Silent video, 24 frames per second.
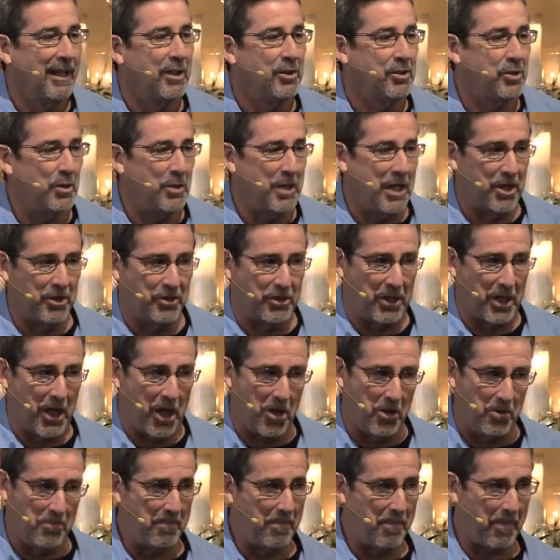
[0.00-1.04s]
Two years
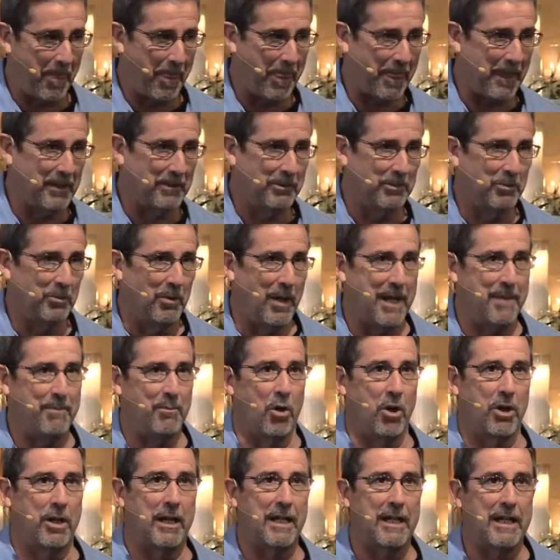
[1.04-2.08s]
ago, Wayne
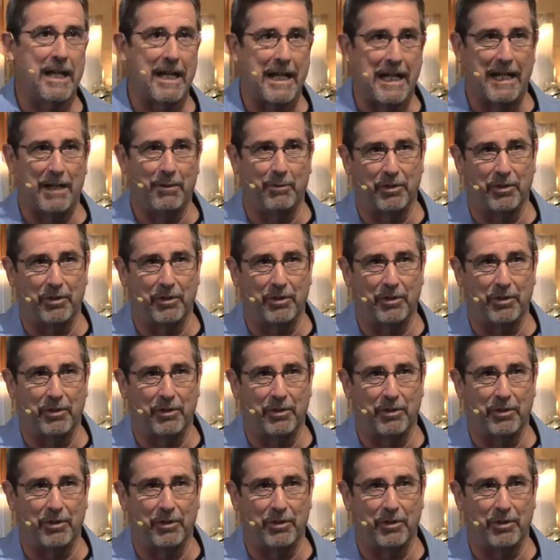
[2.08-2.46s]
Morgan uh,